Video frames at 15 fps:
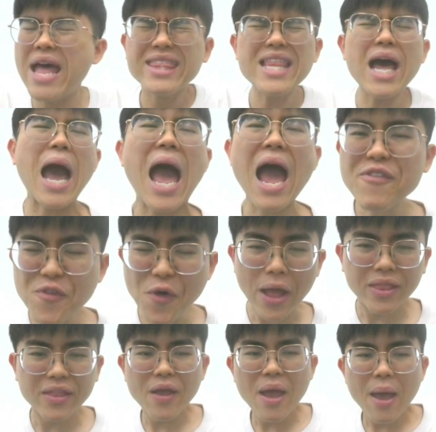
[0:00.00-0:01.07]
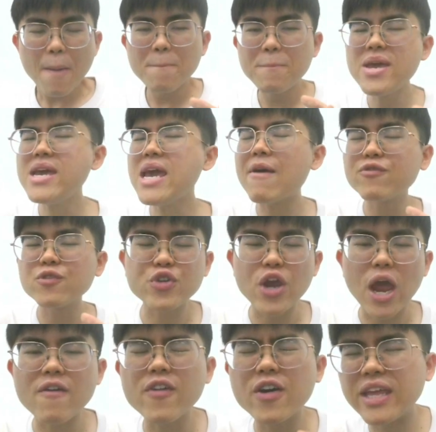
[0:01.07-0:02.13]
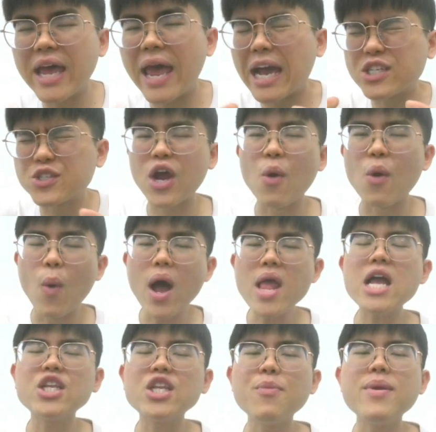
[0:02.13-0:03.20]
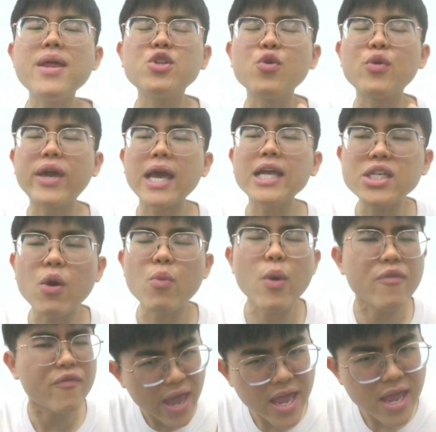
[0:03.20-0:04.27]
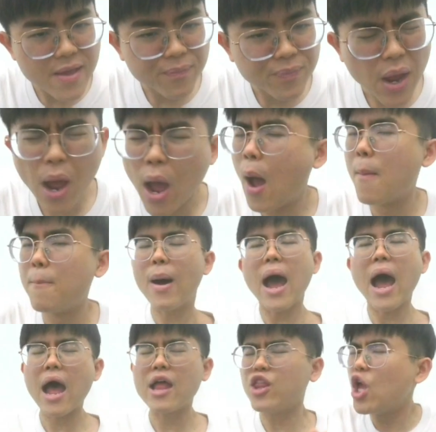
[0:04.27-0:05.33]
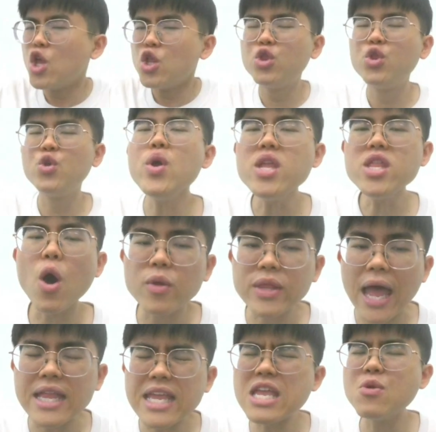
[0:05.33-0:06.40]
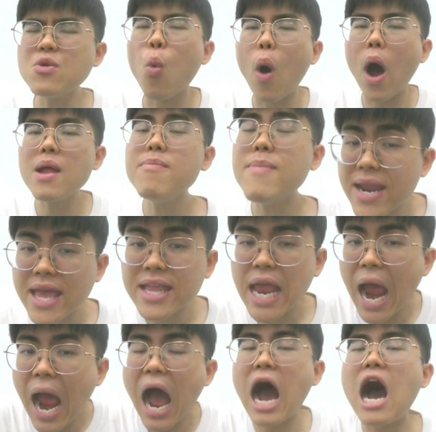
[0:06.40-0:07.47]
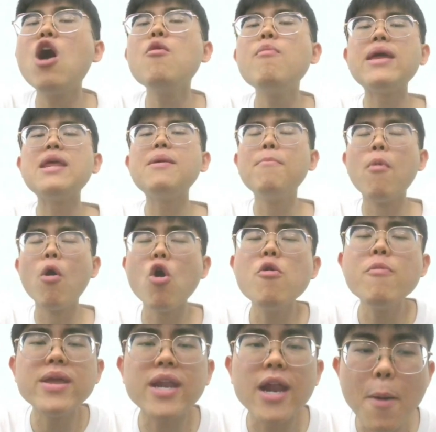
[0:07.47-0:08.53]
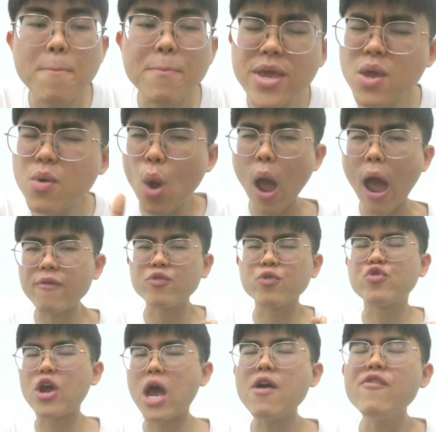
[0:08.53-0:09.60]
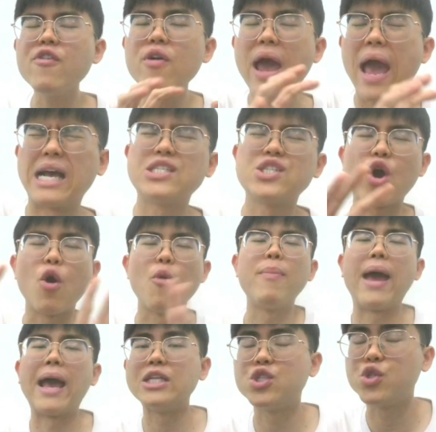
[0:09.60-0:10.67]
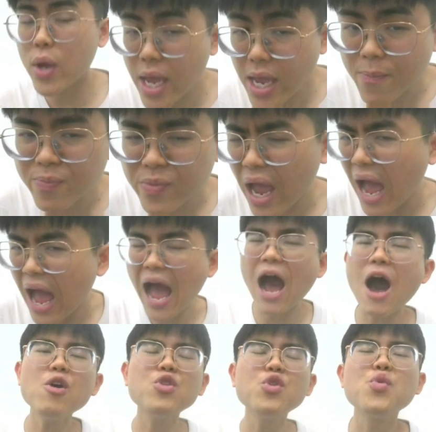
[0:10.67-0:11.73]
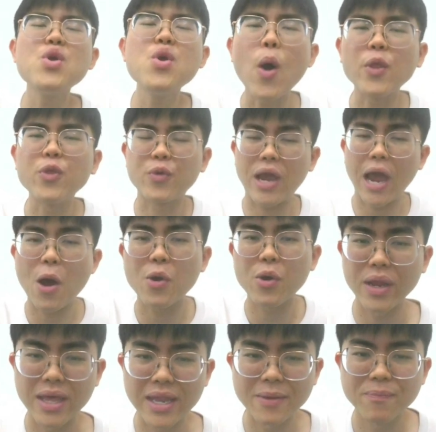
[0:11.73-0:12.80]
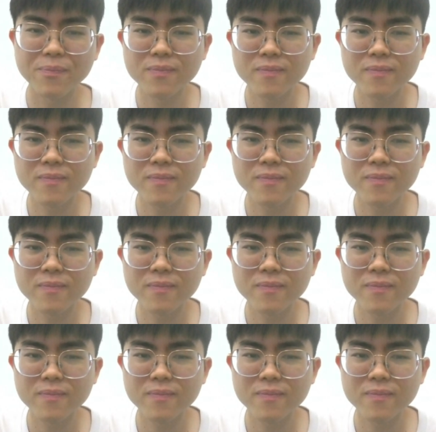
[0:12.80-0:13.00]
Now everyone, B have to travel the extra 100 meters to catch up with A. But do we know that in 1 minute, how many more meters B will have to travel as compared to A? How do we want to calculate it?